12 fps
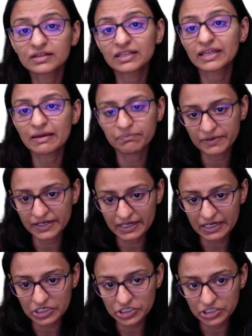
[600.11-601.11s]
the
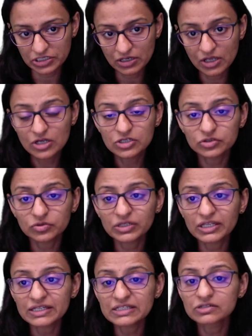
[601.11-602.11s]
application. So
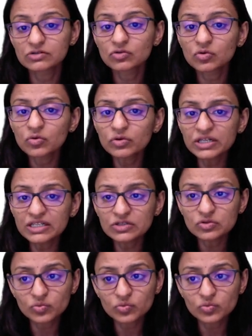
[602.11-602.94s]
there is no need to